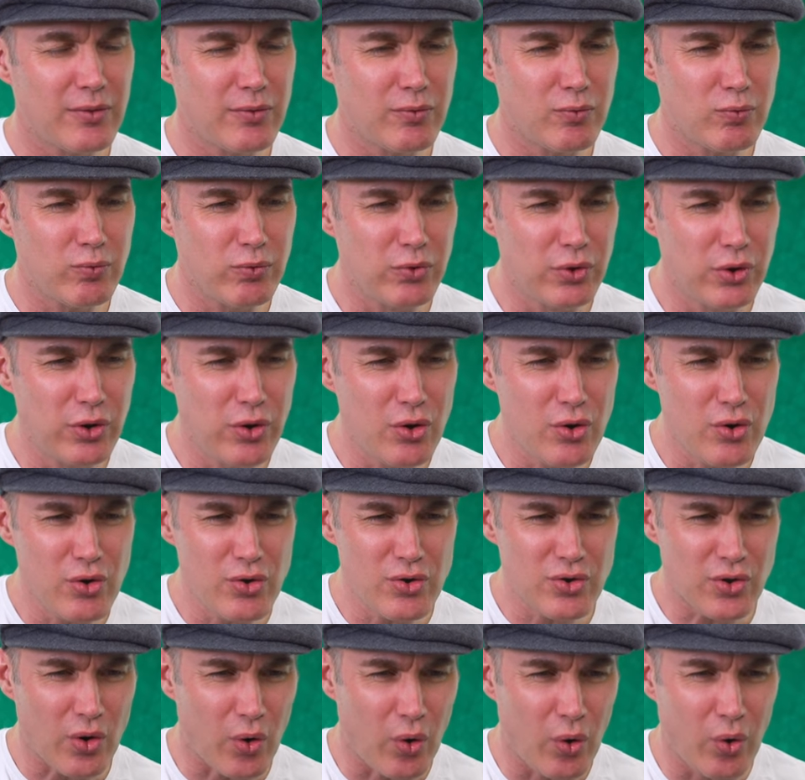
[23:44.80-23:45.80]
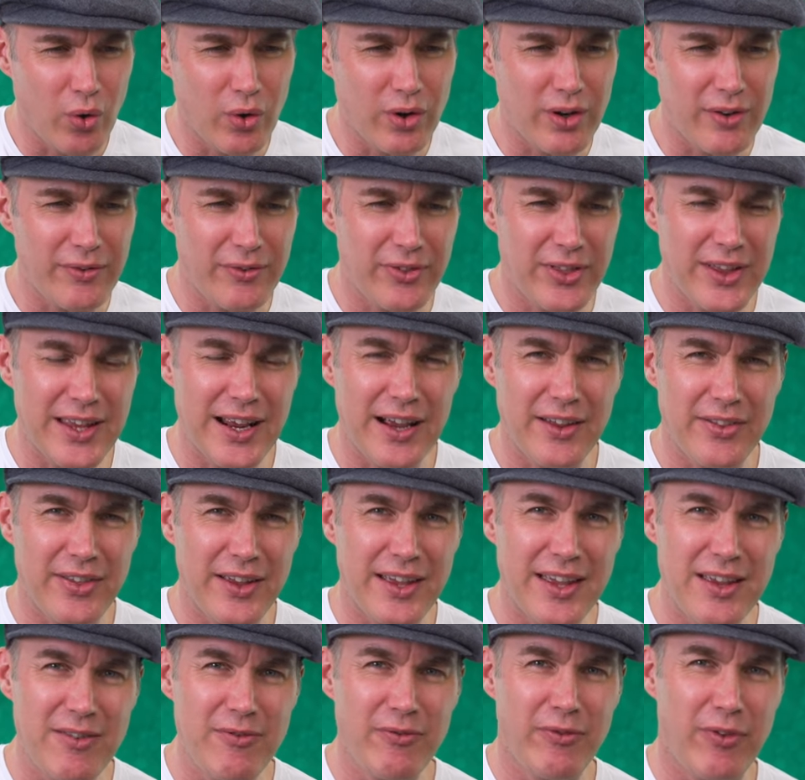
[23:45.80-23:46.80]
lose all of the other
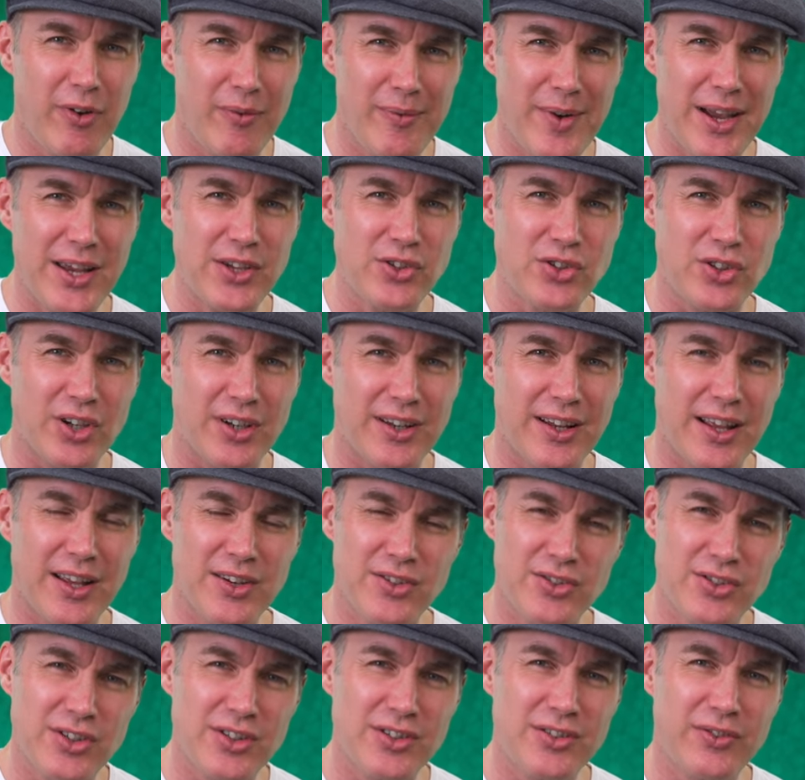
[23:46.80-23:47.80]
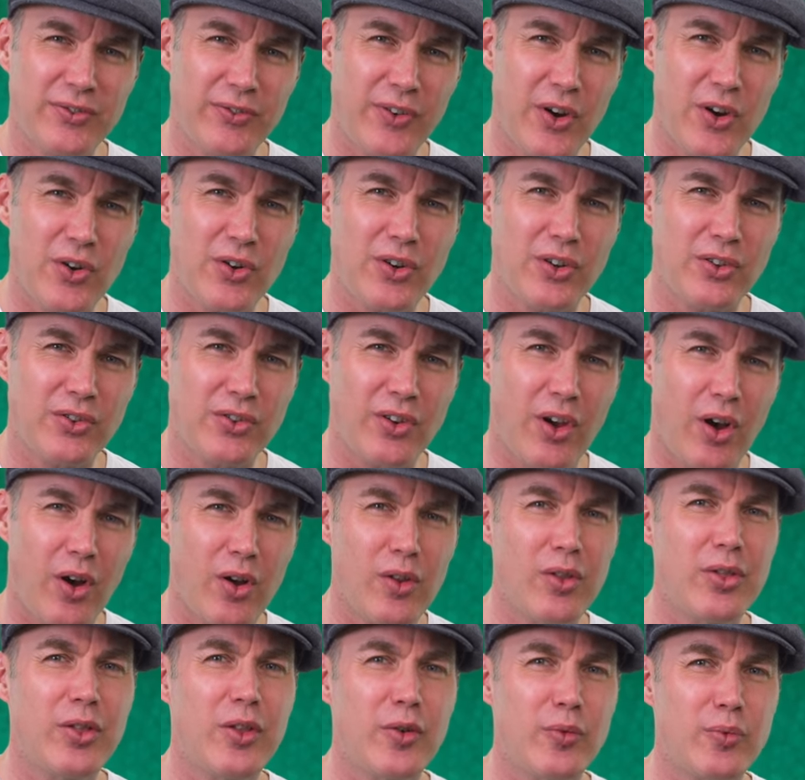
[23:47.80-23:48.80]
information and just focus
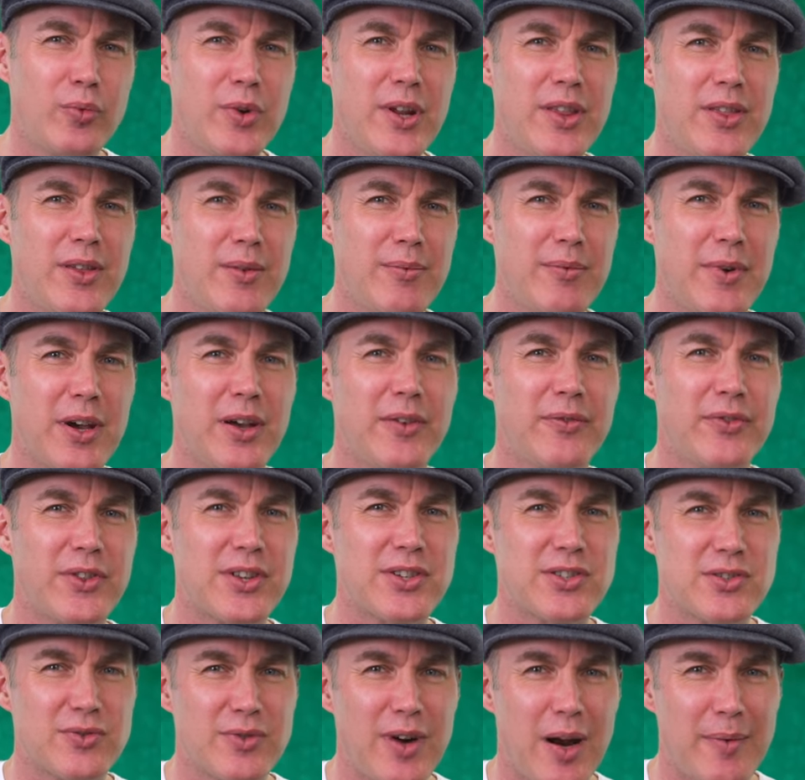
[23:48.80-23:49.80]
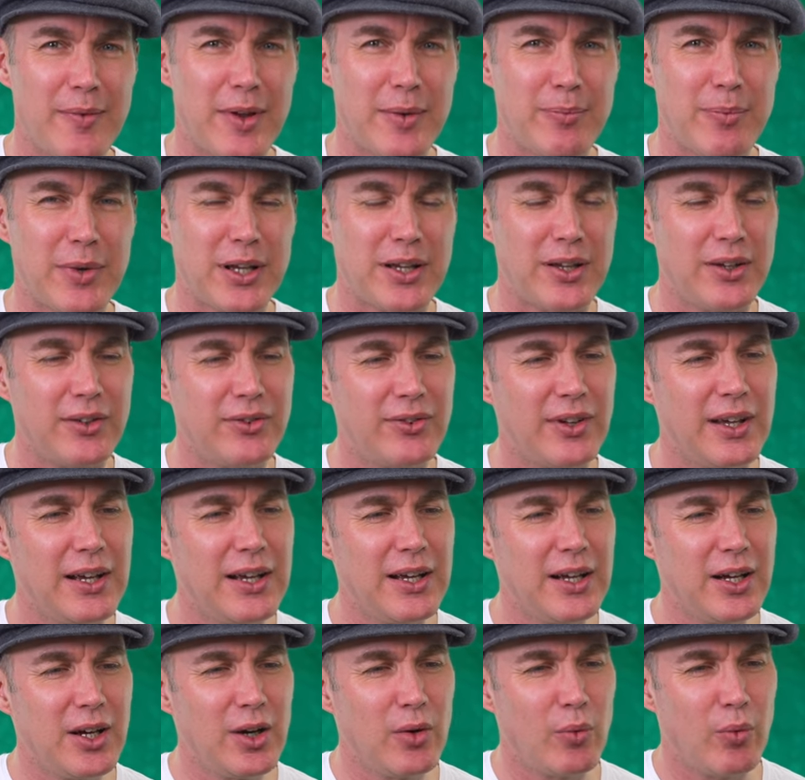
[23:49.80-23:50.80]
on the rhythm of the strumming because
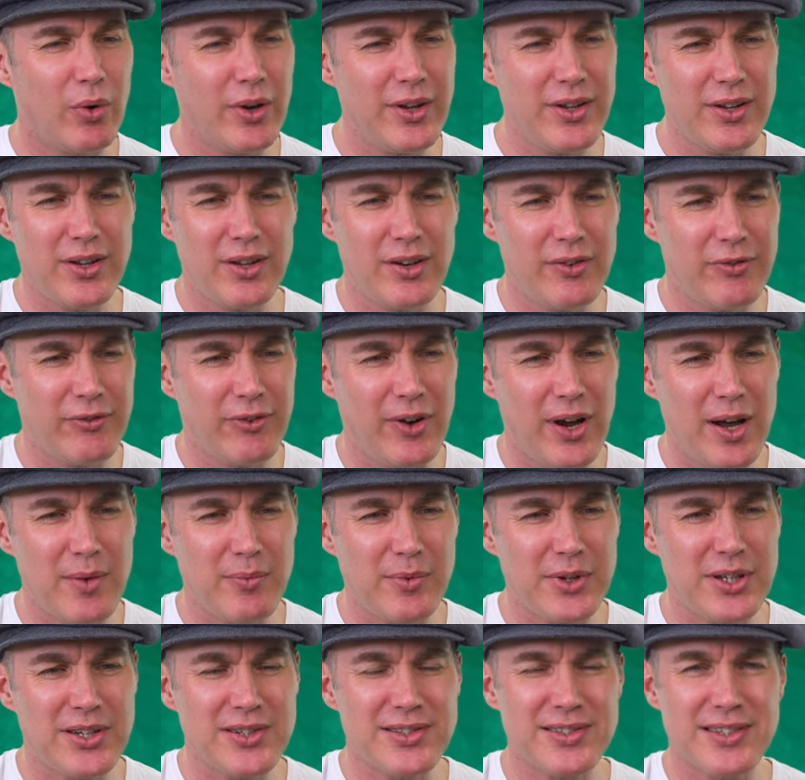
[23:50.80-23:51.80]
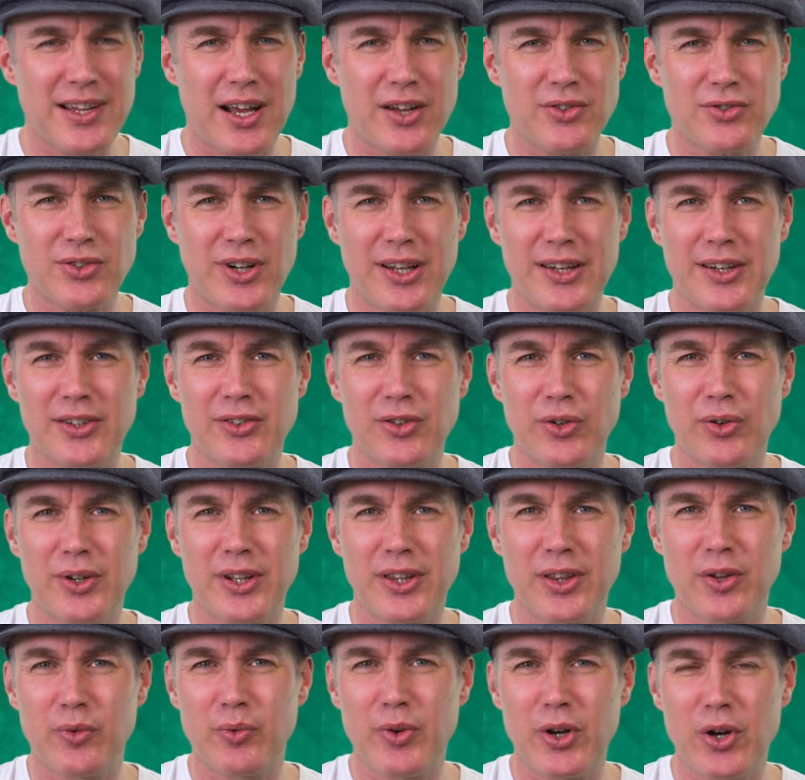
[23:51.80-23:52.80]
what you're going to find when you start trying to do it
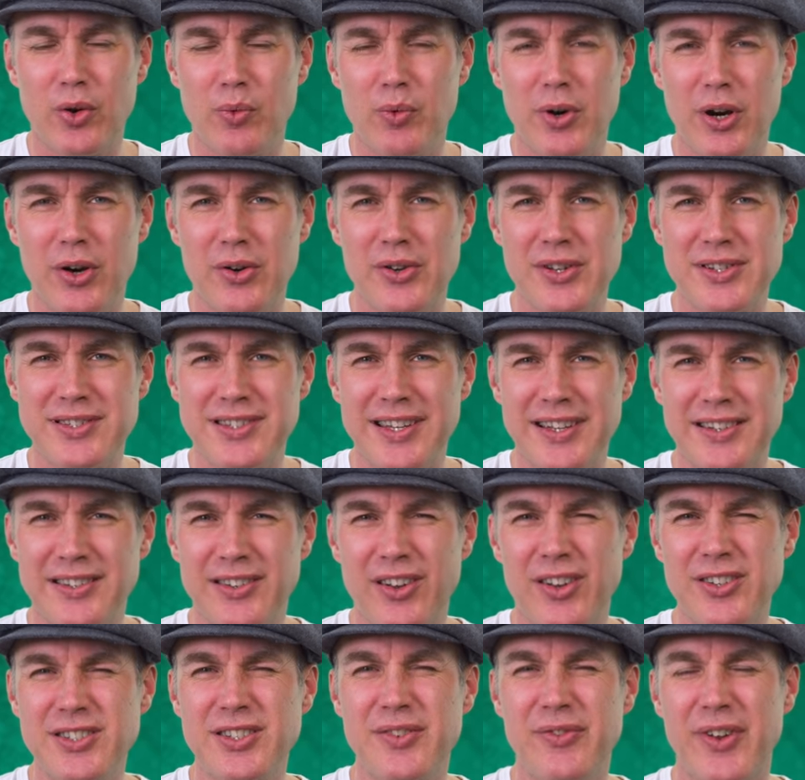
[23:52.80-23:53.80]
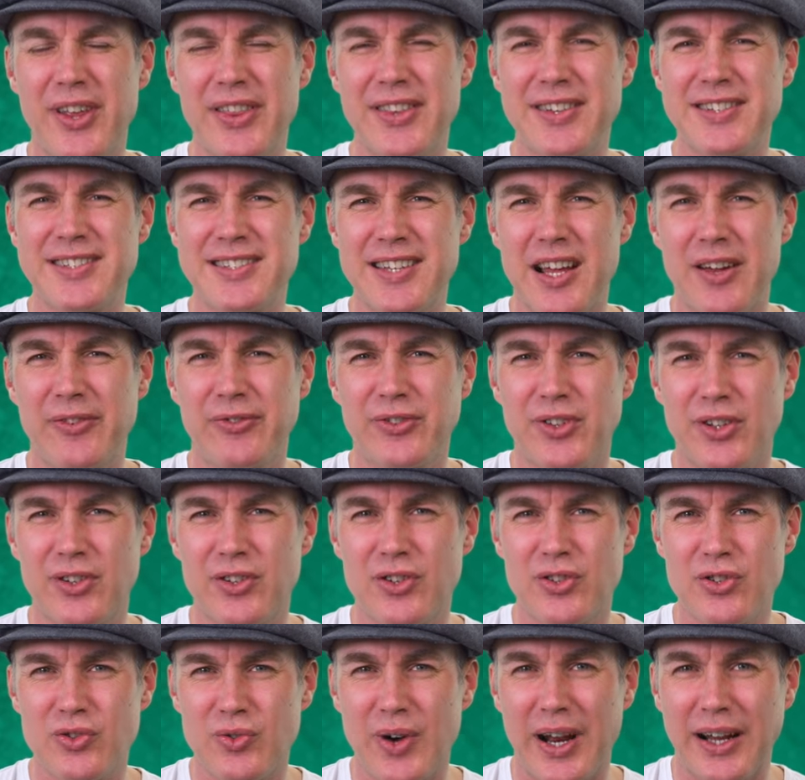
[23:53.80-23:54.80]
in the real world is there's lots of other stuff to
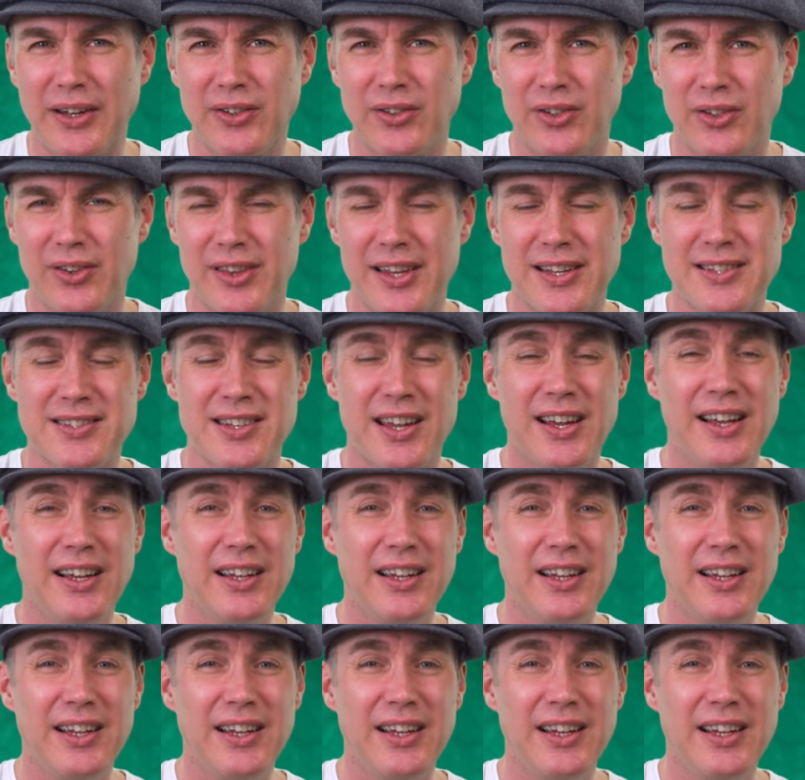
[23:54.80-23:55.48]
distract you. There's